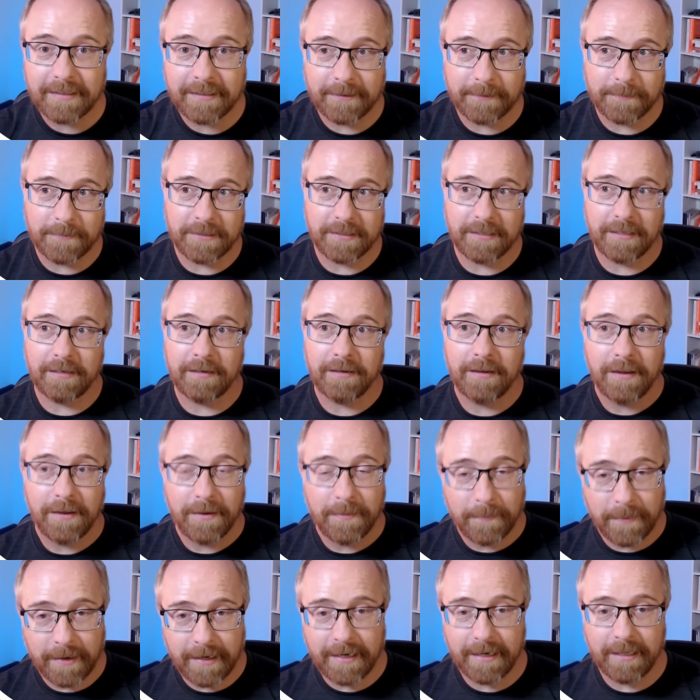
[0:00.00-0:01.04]
comes in
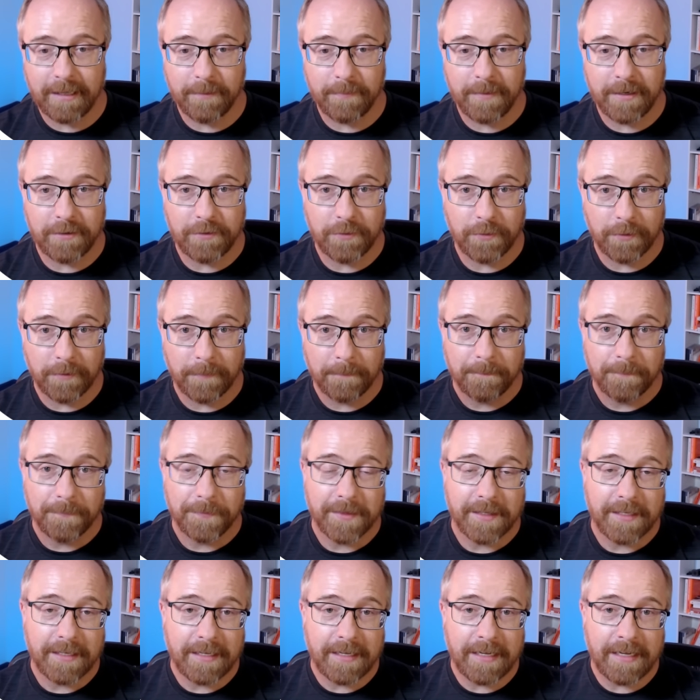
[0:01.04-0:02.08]
by Elementor.
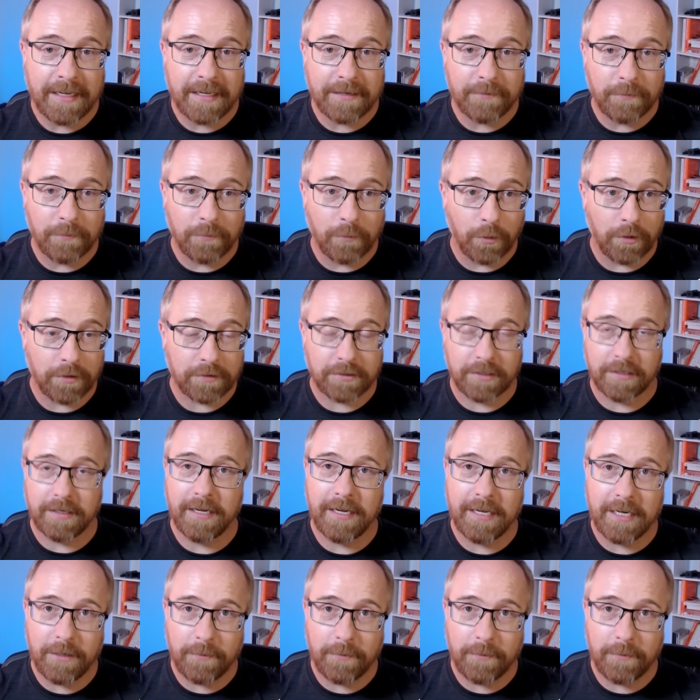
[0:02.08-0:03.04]
It works on any